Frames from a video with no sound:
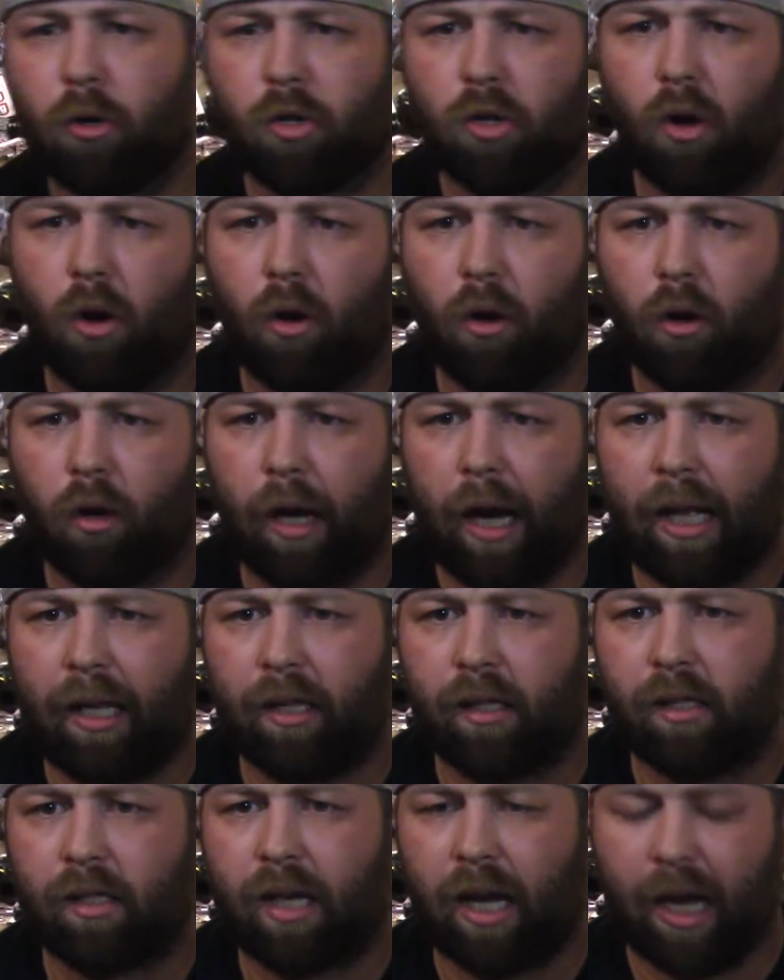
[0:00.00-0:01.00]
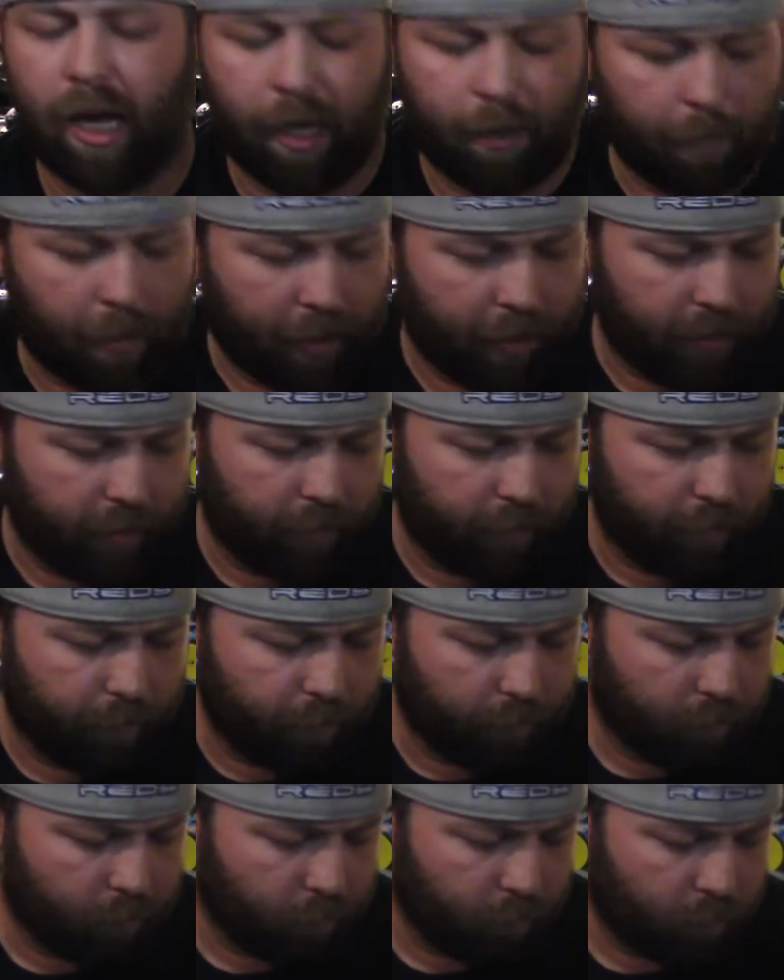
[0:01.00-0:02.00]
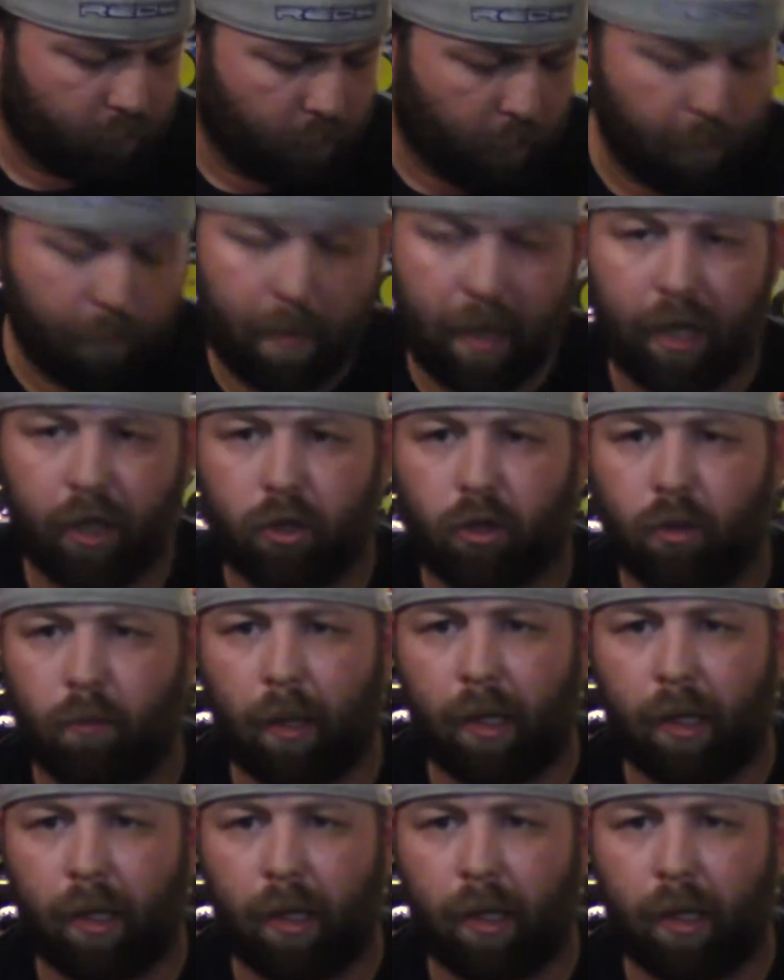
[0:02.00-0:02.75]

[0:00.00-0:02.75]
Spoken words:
are at this time. I didn't measure them.